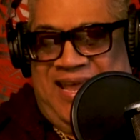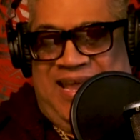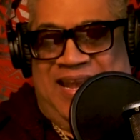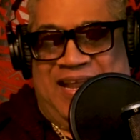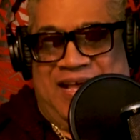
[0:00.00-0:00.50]

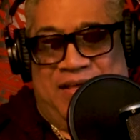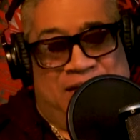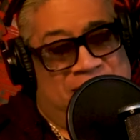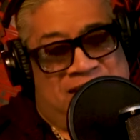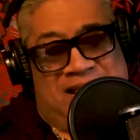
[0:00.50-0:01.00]
And uh,
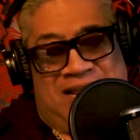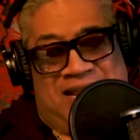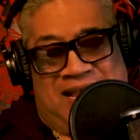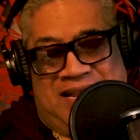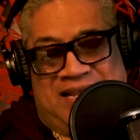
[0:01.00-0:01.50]
not
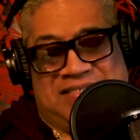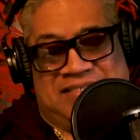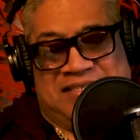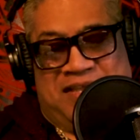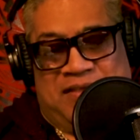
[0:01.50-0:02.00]
not not to
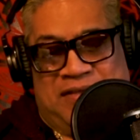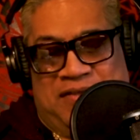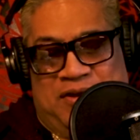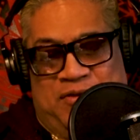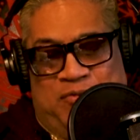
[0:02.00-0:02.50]
say that
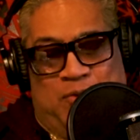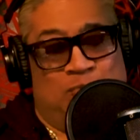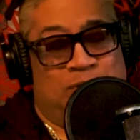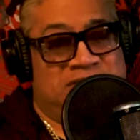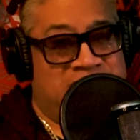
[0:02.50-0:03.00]
you know the
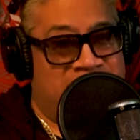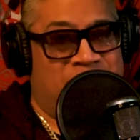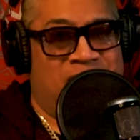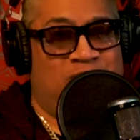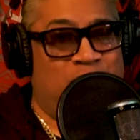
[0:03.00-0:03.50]
one with
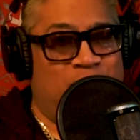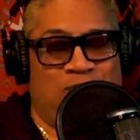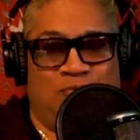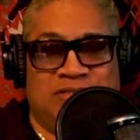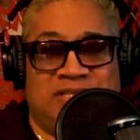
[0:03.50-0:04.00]
Sami and
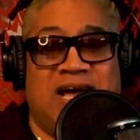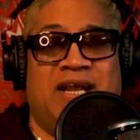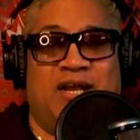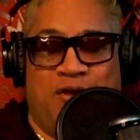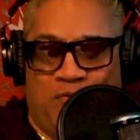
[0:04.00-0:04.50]
Roman was not
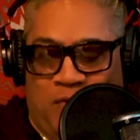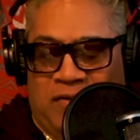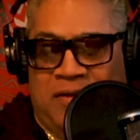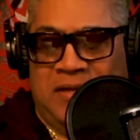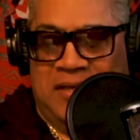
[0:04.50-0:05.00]
a good
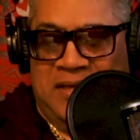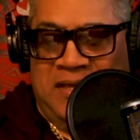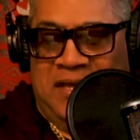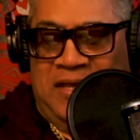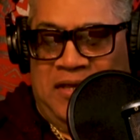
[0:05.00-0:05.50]
one,
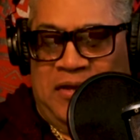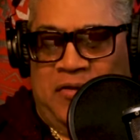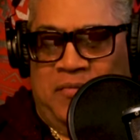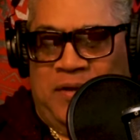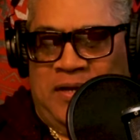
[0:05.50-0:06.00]
you
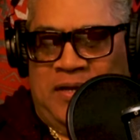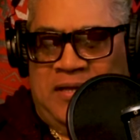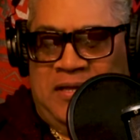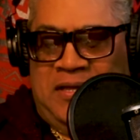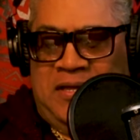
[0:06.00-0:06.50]
know, but
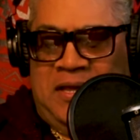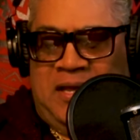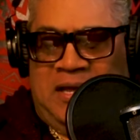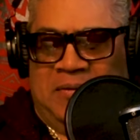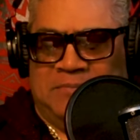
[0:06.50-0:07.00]

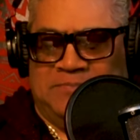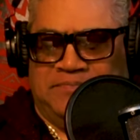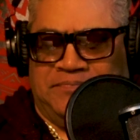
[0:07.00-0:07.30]
um,